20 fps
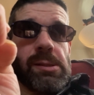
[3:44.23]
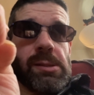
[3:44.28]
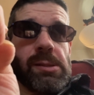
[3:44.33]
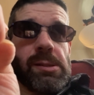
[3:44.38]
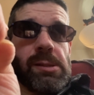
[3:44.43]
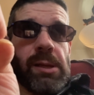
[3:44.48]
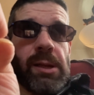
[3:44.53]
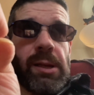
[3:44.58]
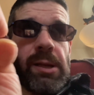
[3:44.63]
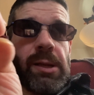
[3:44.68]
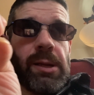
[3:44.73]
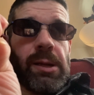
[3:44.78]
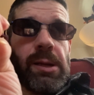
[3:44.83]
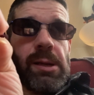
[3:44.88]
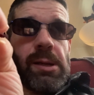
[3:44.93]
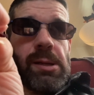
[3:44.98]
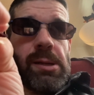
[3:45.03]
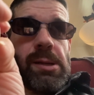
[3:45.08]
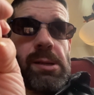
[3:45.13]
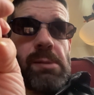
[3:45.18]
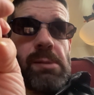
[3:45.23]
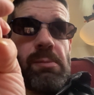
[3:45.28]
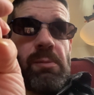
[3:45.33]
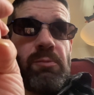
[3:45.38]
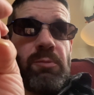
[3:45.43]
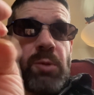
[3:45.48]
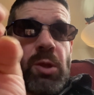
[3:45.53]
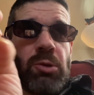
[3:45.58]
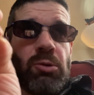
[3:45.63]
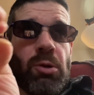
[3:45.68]
like
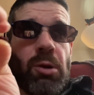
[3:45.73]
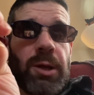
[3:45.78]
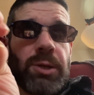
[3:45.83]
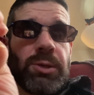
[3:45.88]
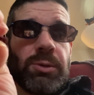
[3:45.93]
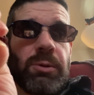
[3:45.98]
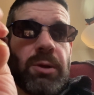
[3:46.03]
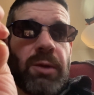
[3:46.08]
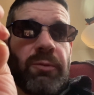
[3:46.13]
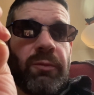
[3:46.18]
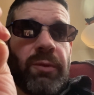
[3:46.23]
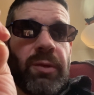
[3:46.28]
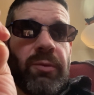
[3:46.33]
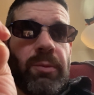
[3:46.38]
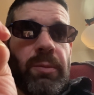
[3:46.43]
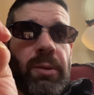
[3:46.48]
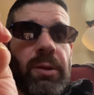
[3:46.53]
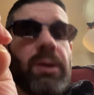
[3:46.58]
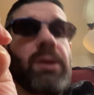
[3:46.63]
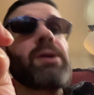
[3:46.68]
crotch rot fever, bud.